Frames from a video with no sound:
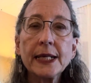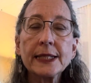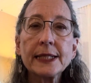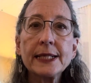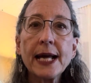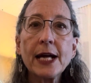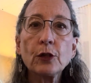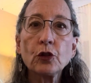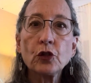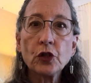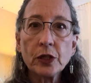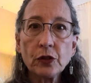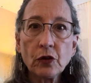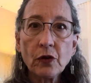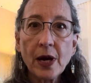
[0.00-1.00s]
It's not
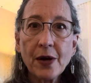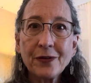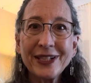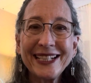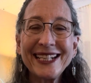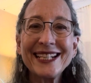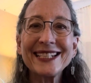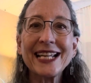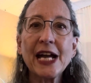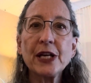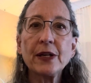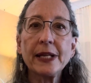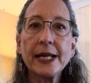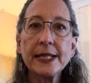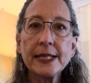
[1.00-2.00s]
just grounding, it's kind
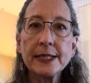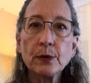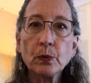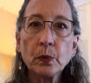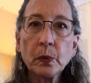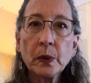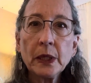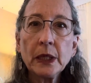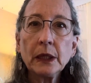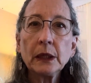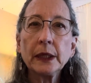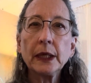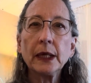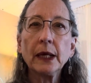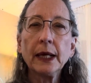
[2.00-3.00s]
of like this
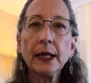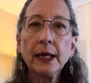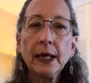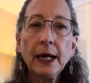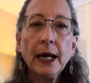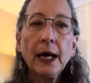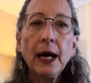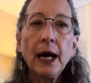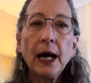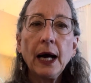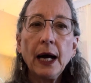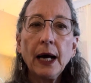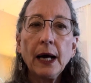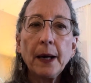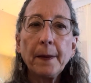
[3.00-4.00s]
really
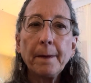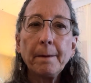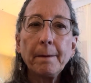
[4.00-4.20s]
uh,